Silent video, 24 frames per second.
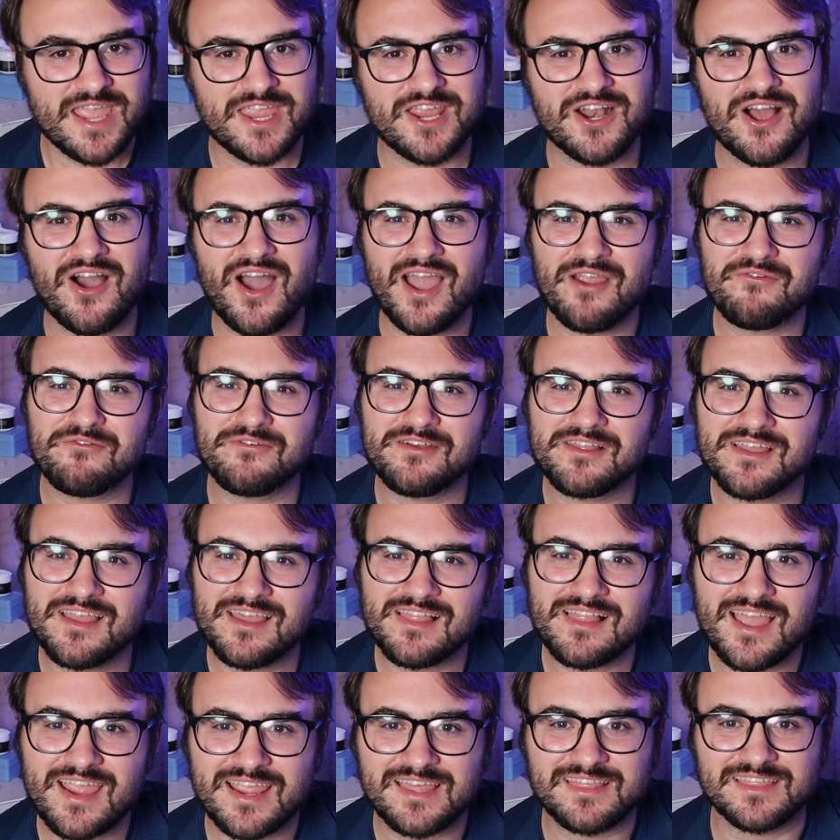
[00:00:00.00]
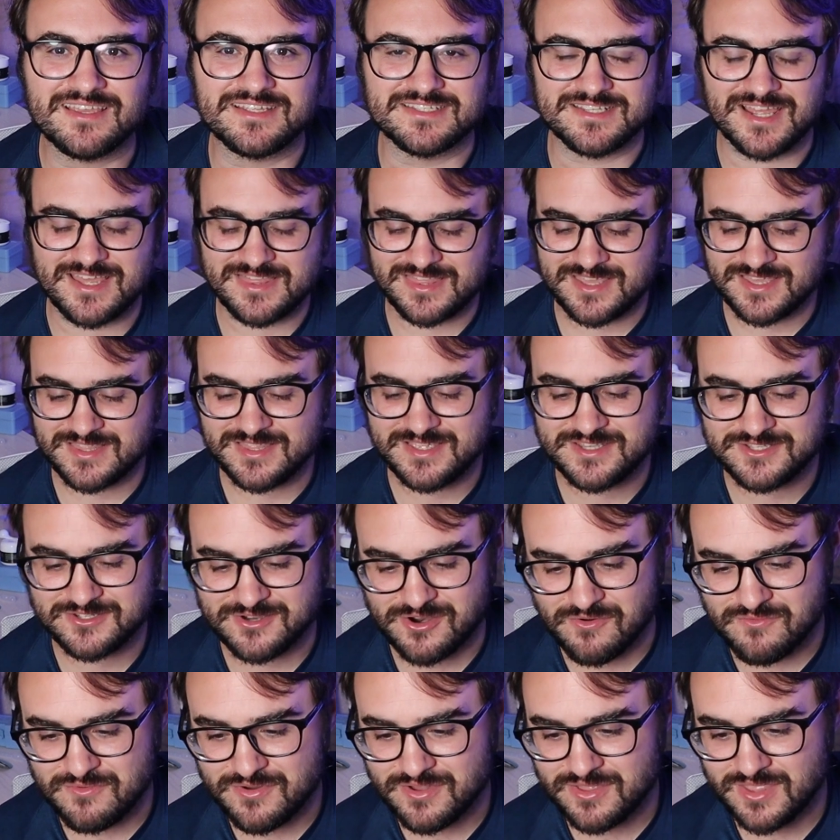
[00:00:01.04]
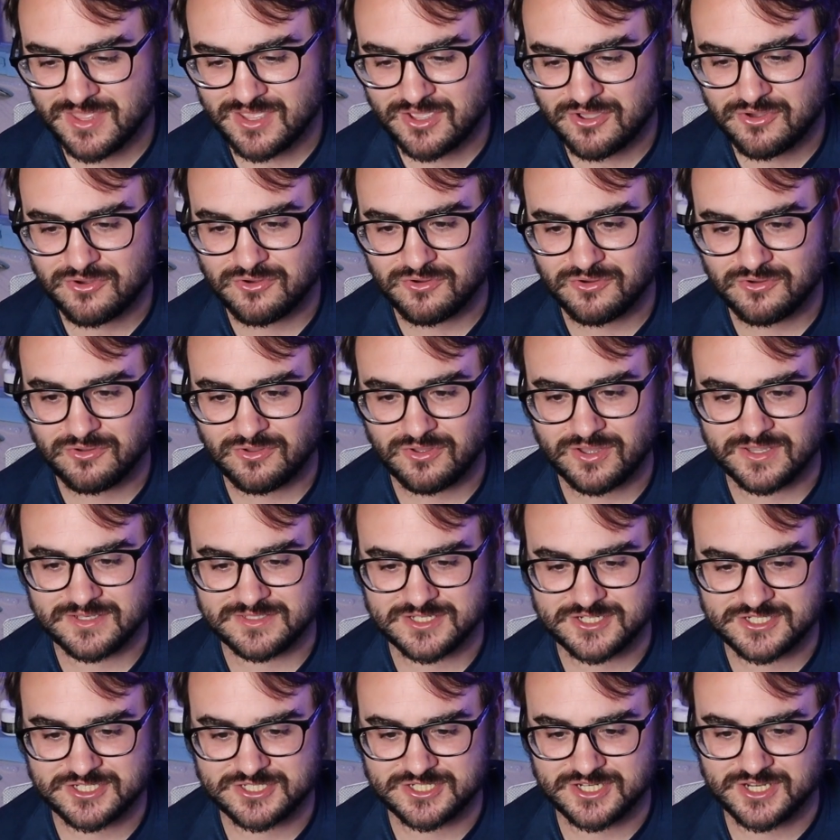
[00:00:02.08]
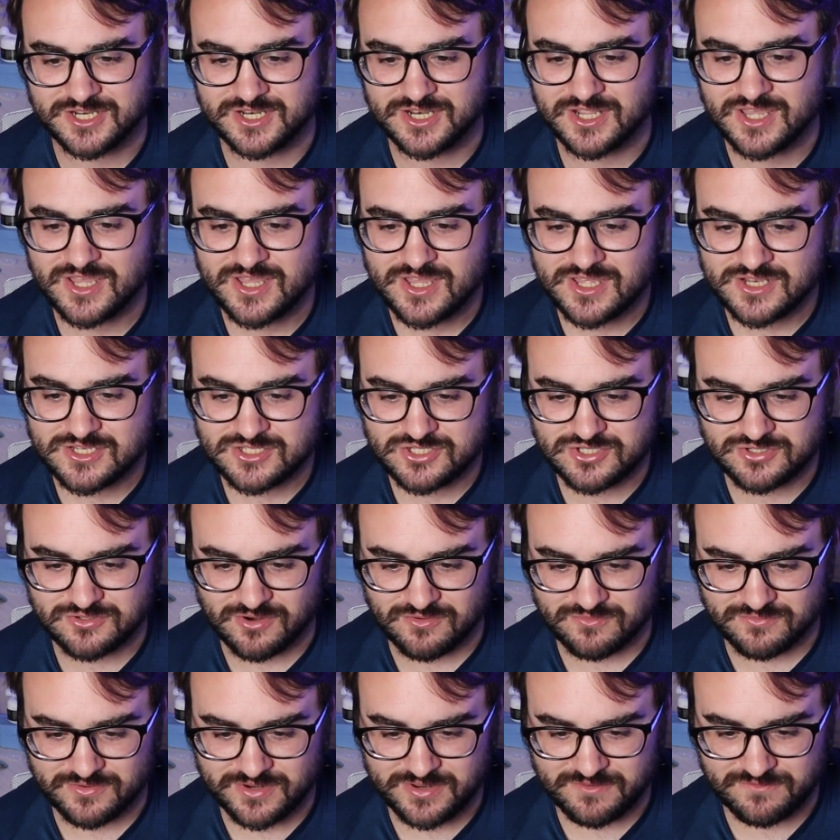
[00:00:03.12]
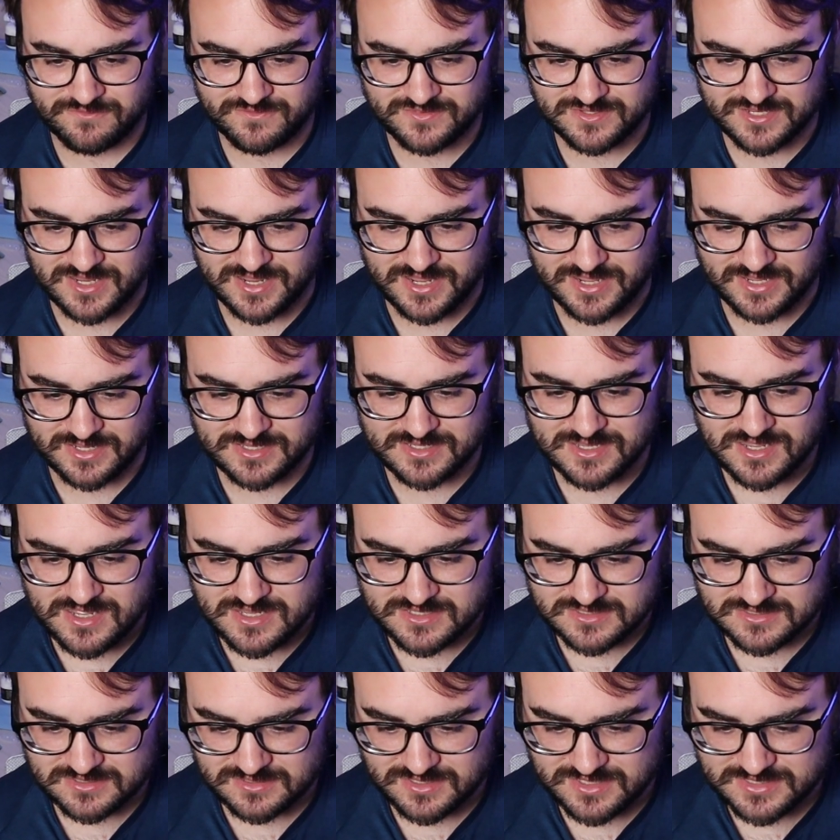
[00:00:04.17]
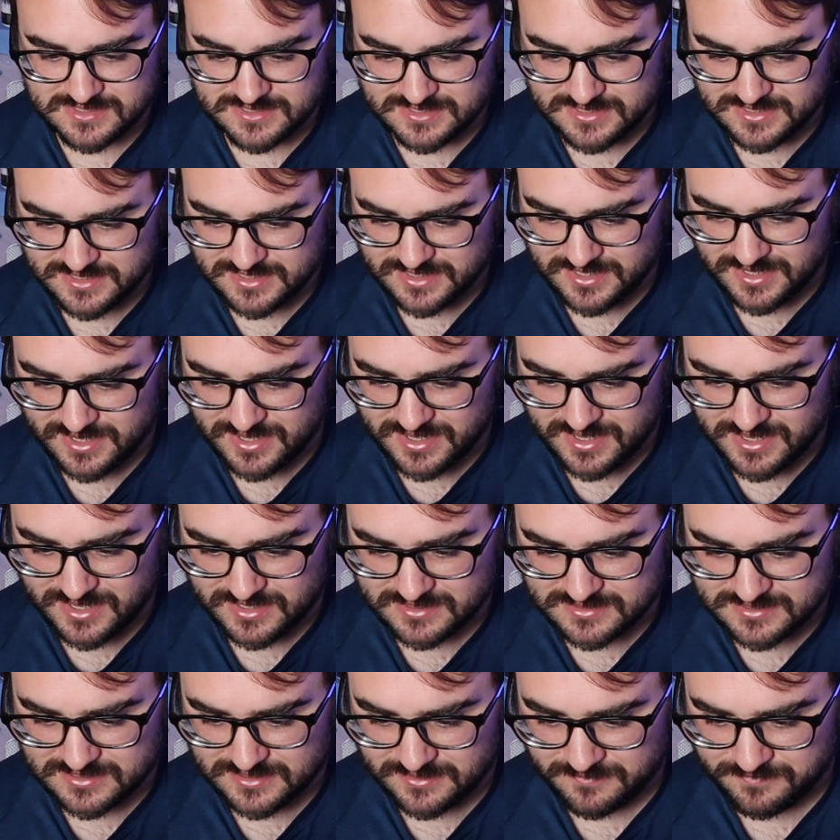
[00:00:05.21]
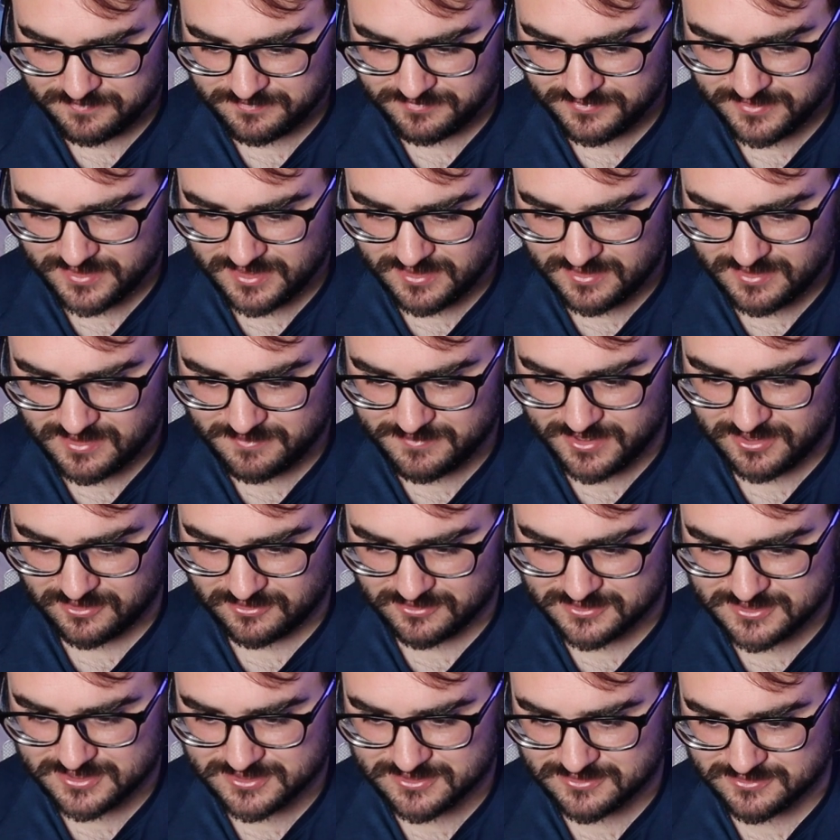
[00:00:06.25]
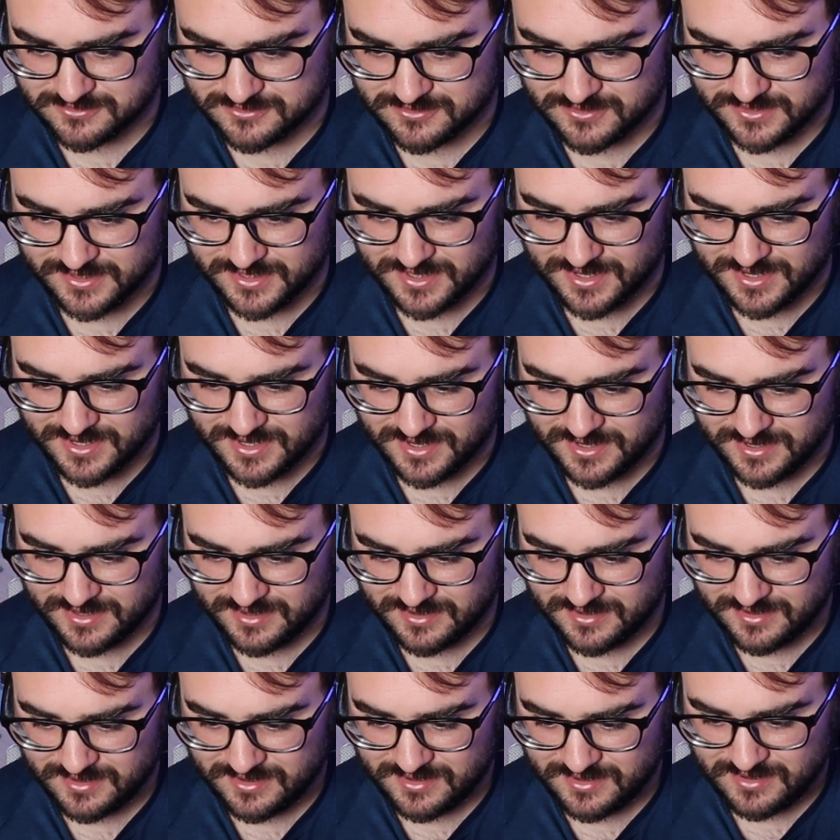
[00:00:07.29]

You know, I really like these. I think these are a really cool addition to a reef tank. So let's get, you know, I'm an old school guy.